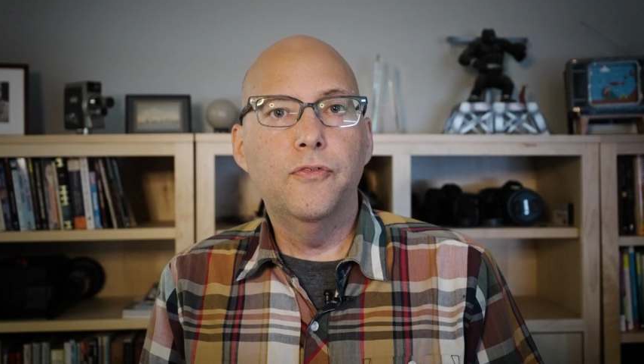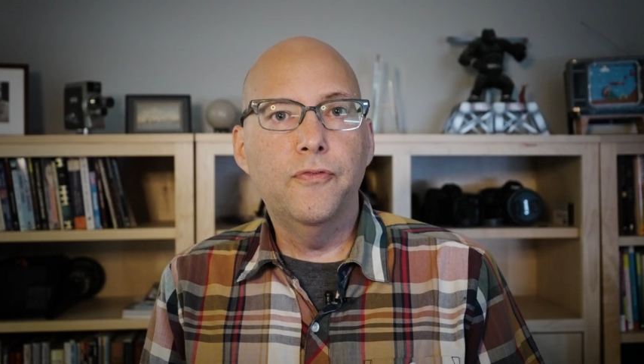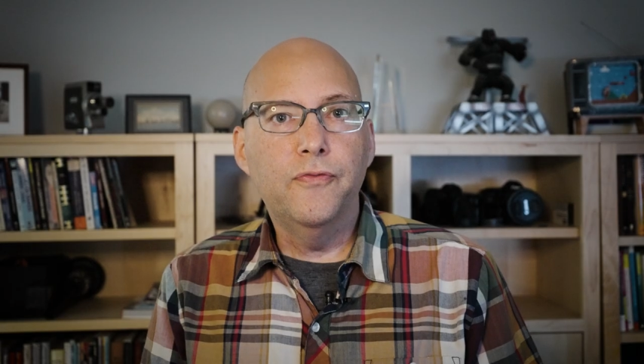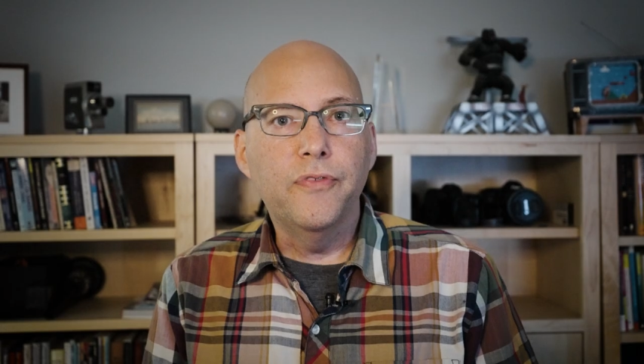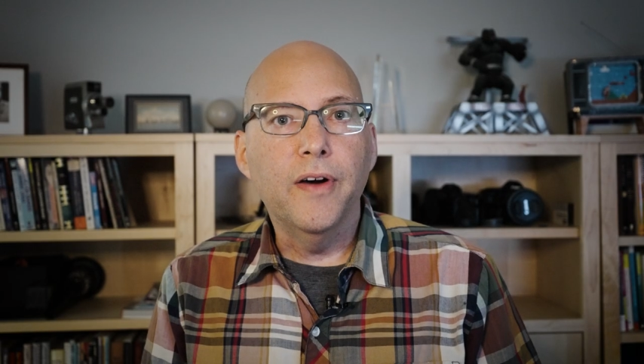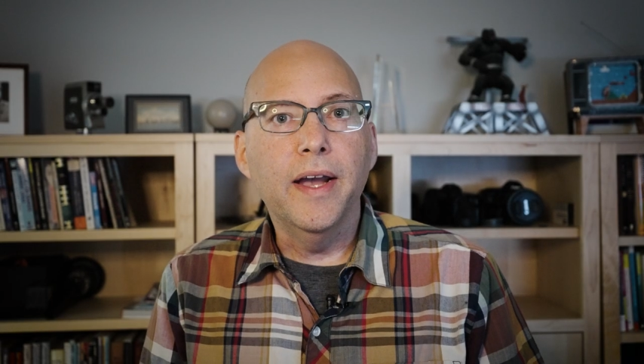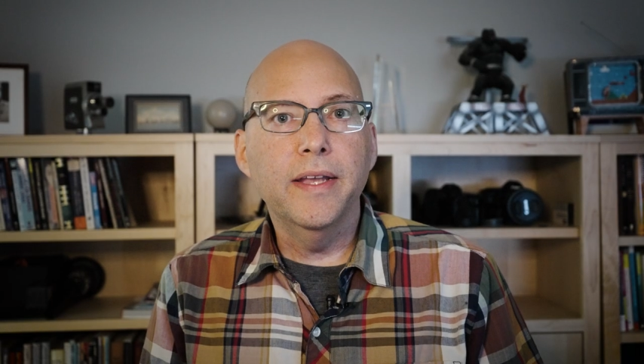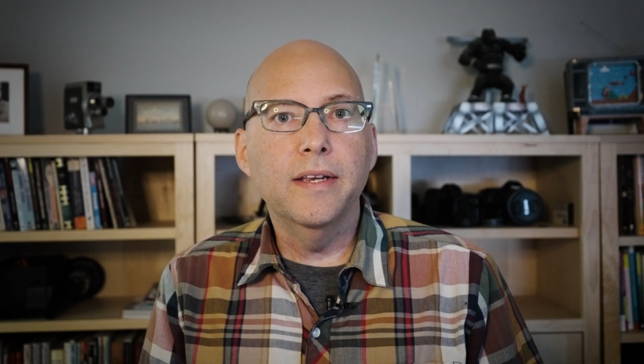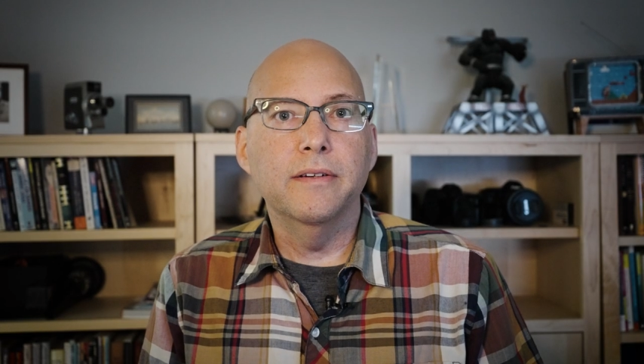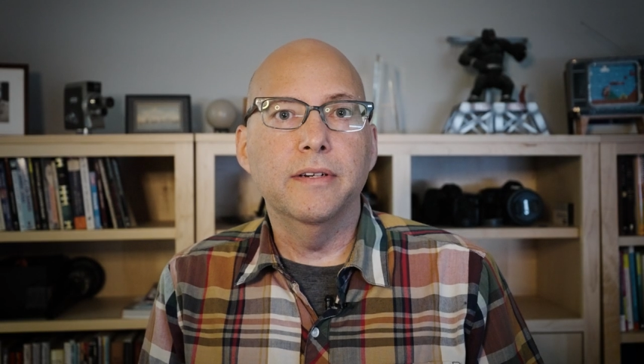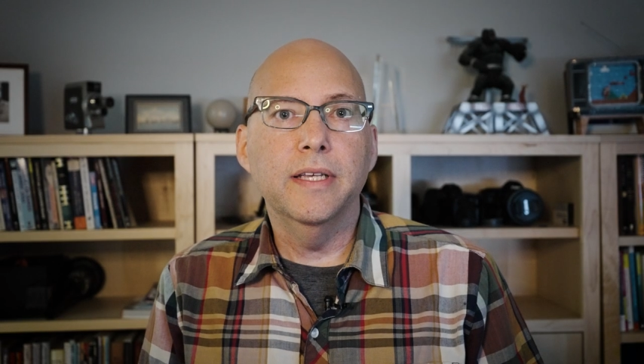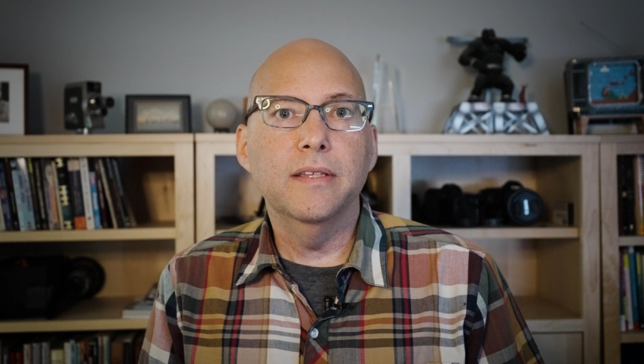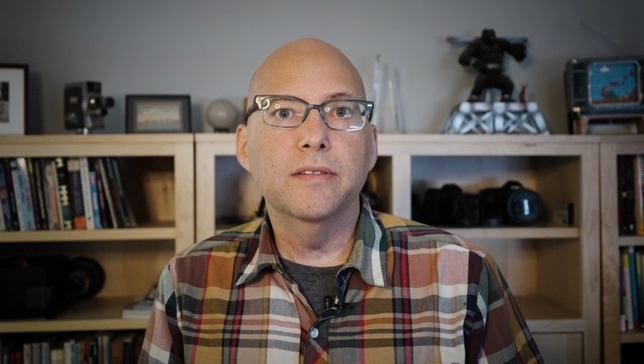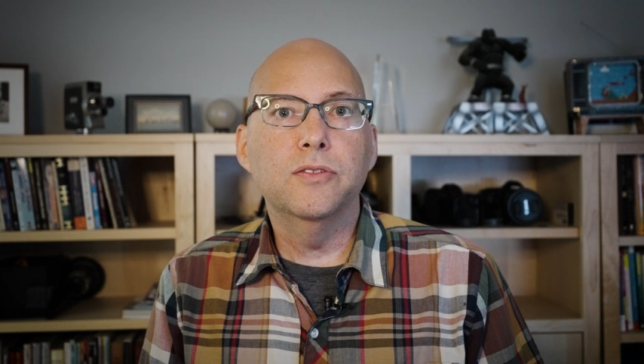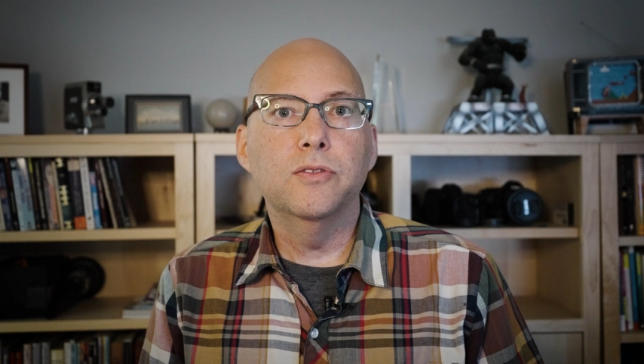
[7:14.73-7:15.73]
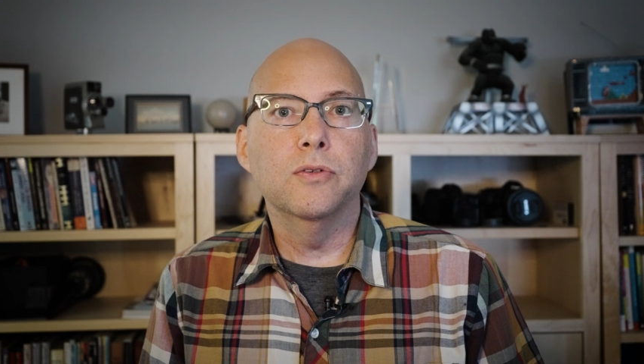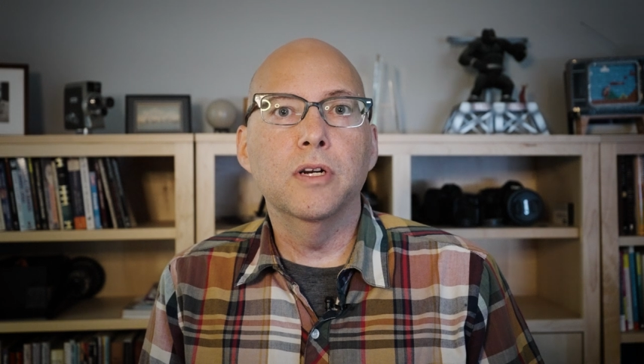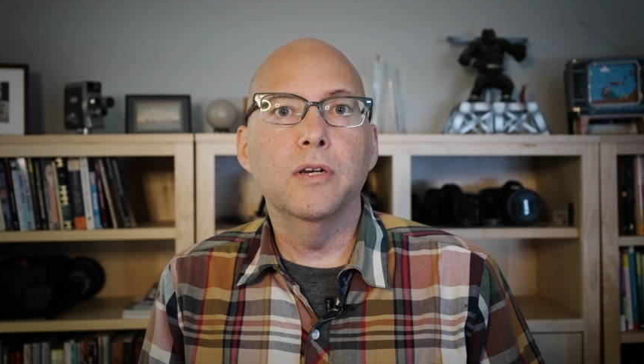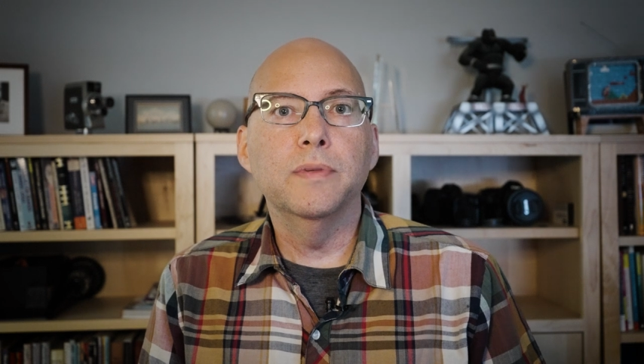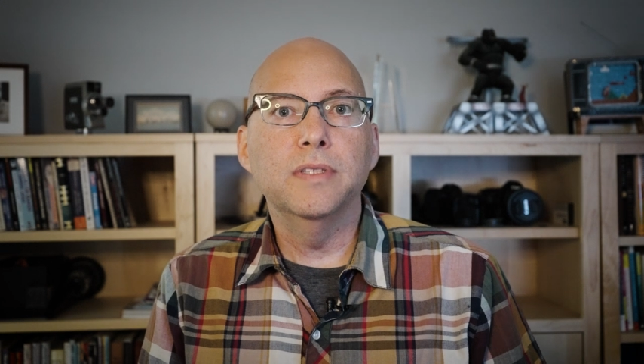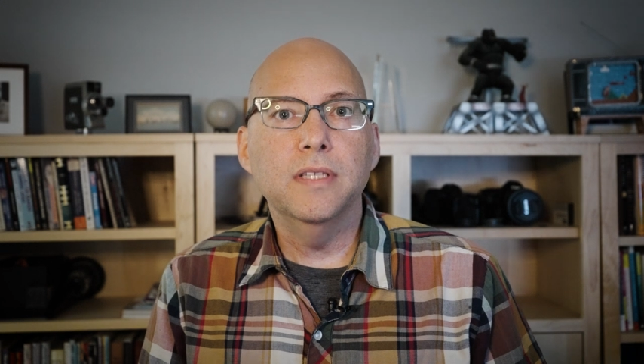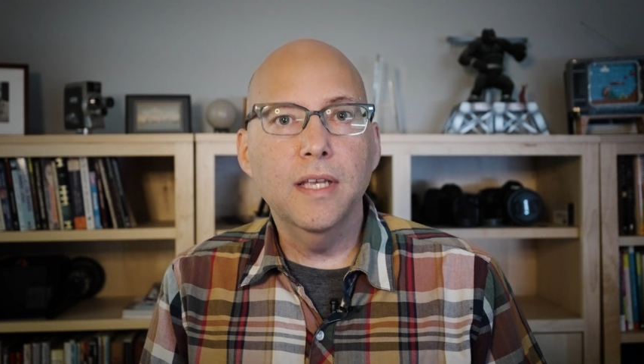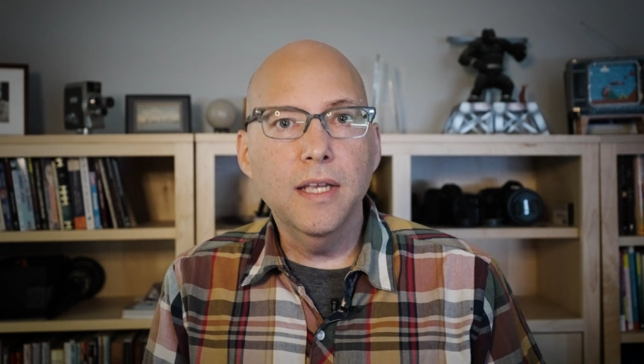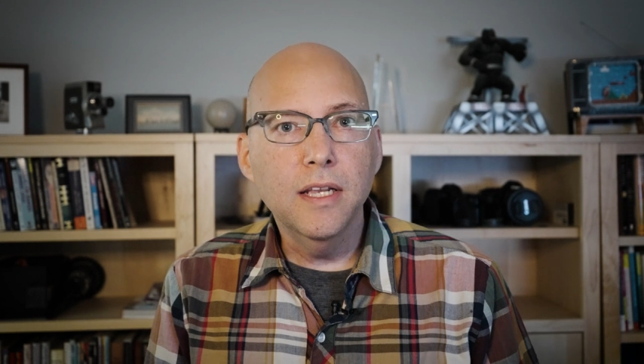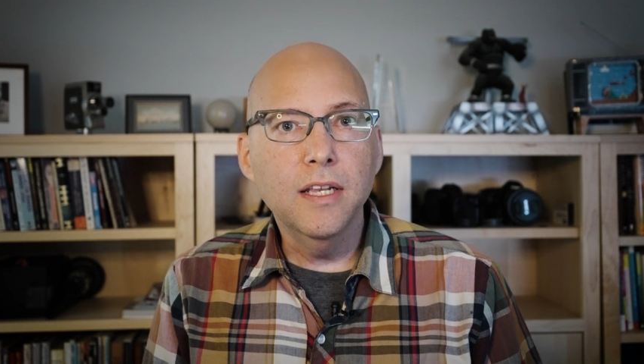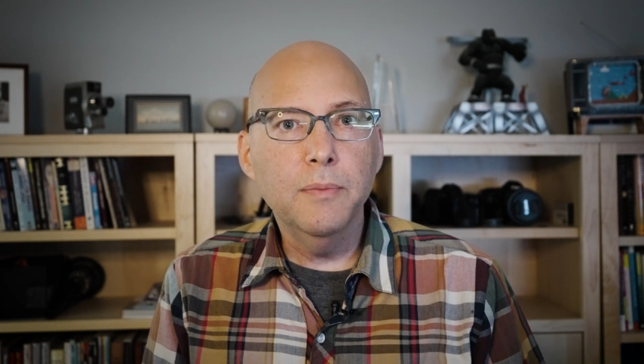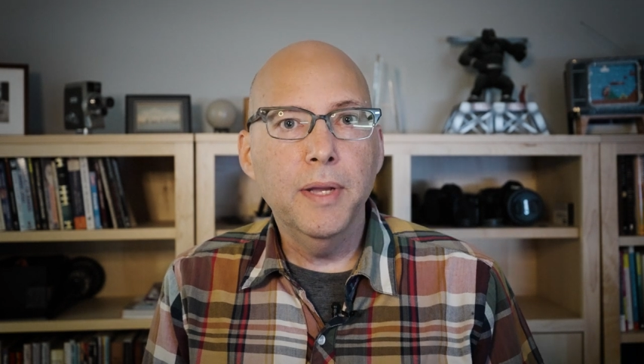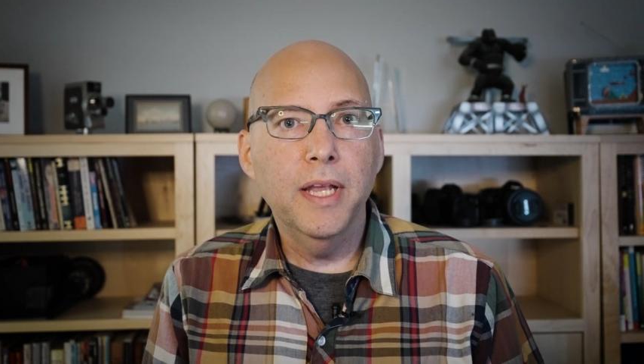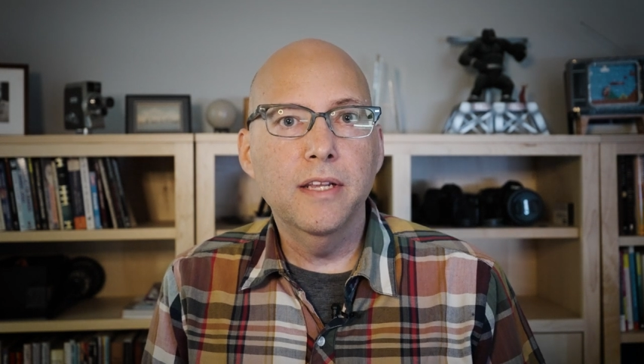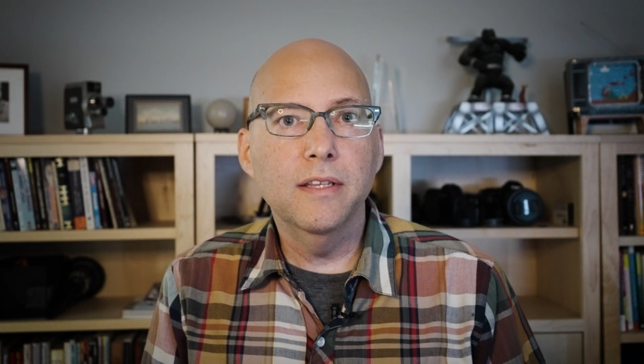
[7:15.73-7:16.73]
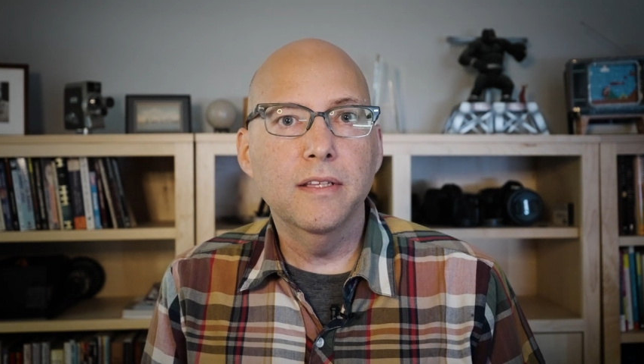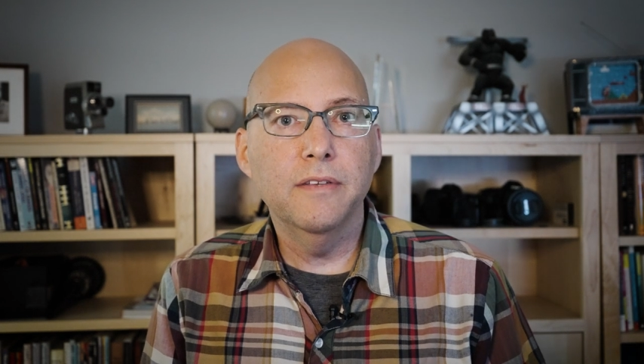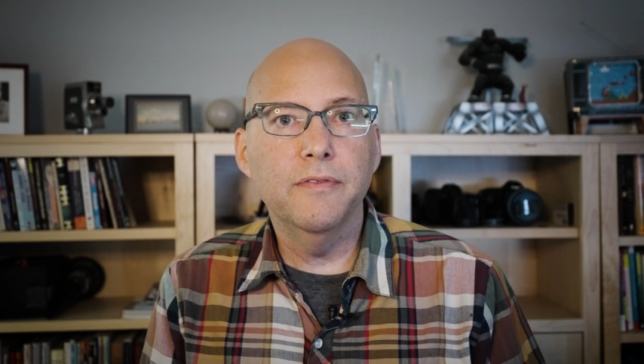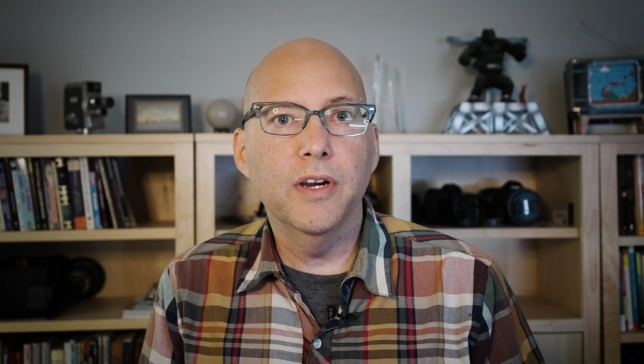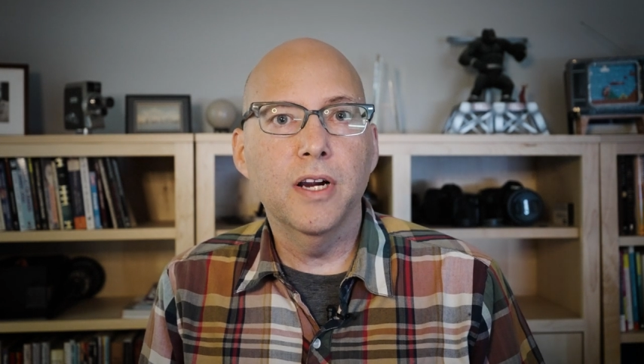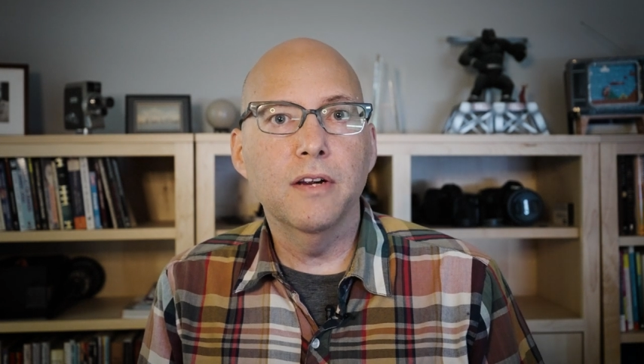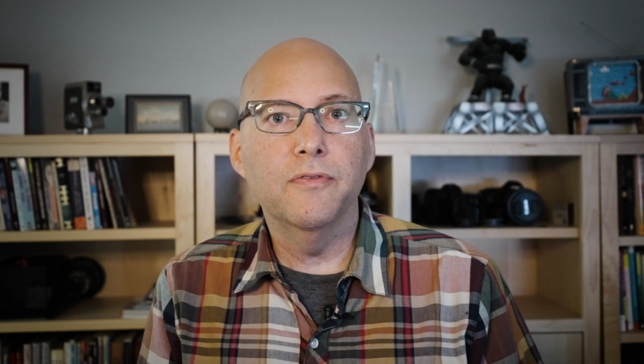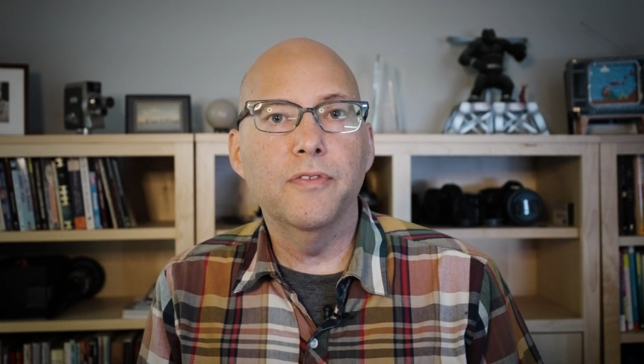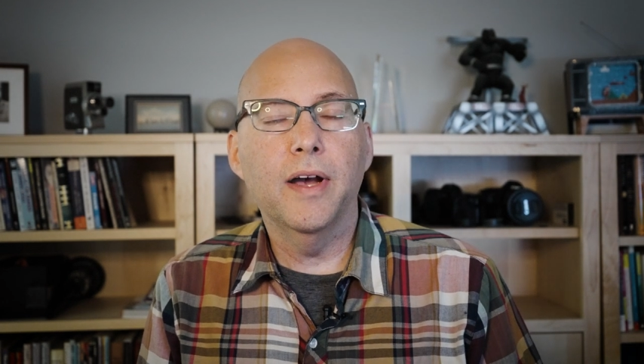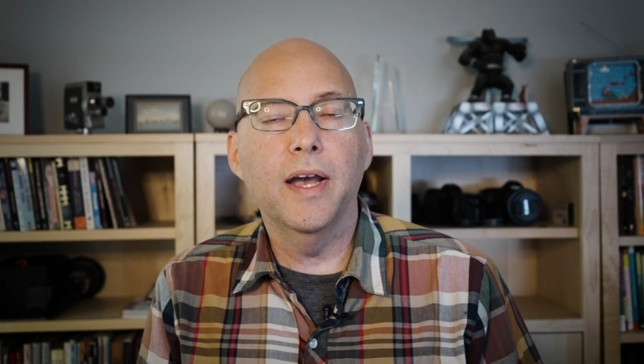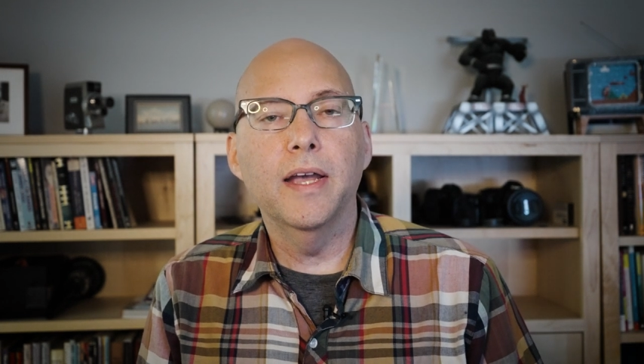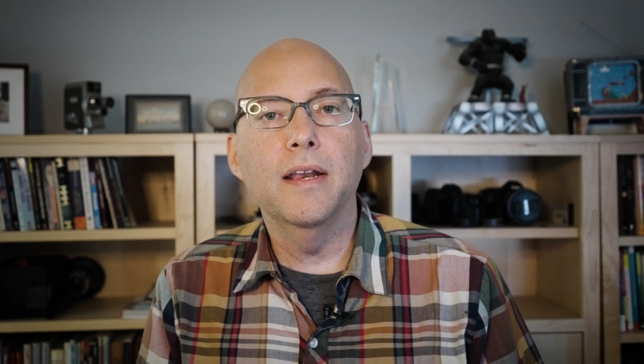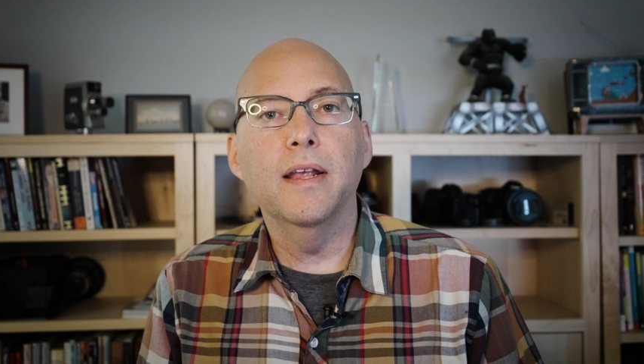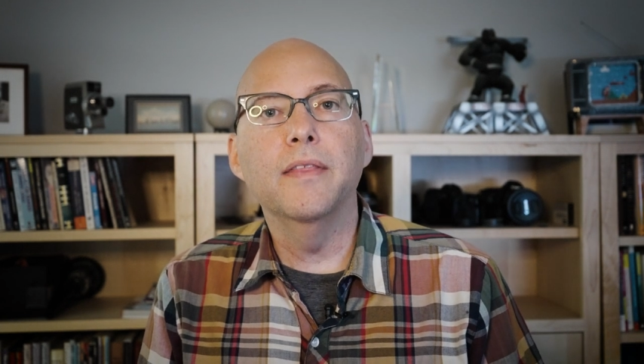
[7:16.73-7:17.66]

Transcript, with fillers: Finally, the story was independently verified